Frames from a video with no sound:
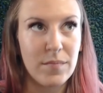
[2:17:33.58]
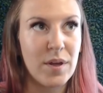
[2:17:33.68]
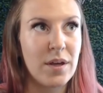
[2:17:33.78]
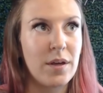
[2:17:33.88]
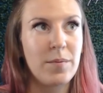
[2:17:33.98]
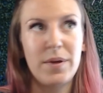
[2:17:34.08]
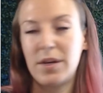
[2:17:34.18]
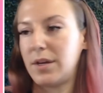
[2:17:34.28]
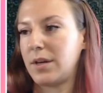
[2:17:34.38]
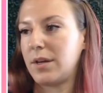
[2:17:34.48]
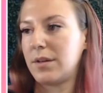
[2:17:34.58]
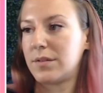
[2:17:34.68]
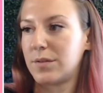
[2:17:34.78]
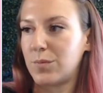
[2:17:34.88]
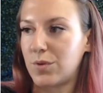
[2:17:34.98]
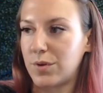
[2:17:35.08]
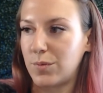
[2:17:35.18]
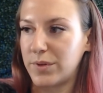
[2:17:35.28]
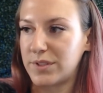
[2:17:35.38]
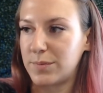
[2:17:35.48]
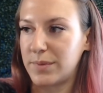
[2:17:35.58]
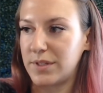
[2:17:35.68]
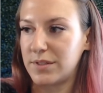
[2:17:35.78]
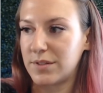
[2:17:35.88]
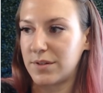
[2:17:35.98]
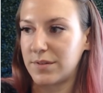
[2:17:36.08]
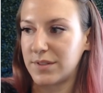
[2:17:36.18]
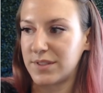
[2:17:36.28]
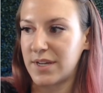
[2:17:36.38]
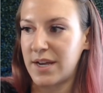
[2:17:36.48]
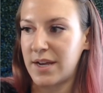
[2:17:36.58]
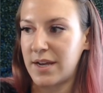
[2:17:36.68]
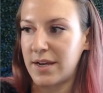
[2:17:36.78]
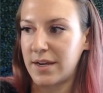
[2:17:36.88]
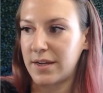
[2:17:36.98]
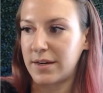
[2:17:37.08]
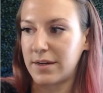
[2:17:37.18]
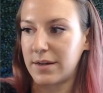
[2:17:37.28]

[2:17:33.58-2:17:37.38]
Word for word: Maybe some more wispies on the side.